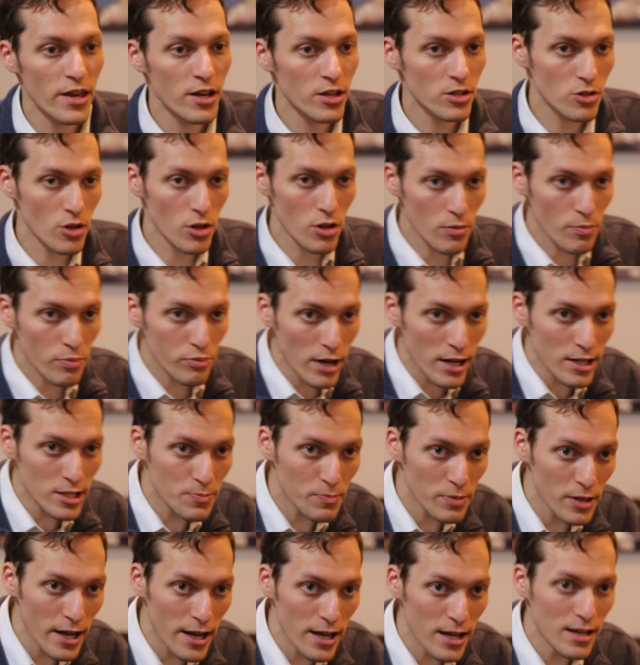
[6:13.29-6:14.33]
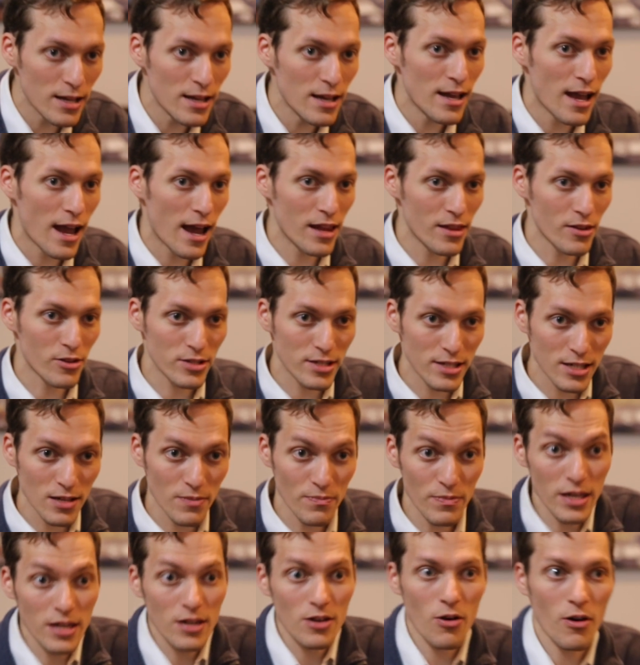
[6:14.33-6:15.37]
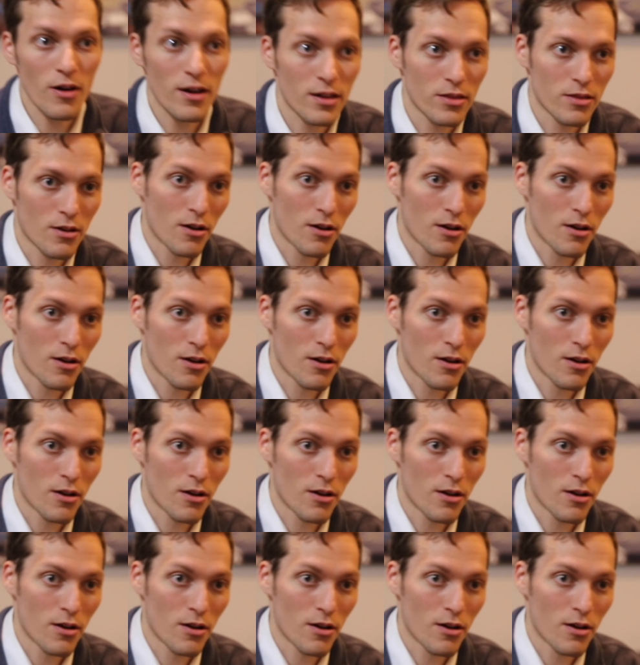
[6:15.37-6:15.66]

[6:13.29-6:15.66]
So they'll press play and they'll see me going,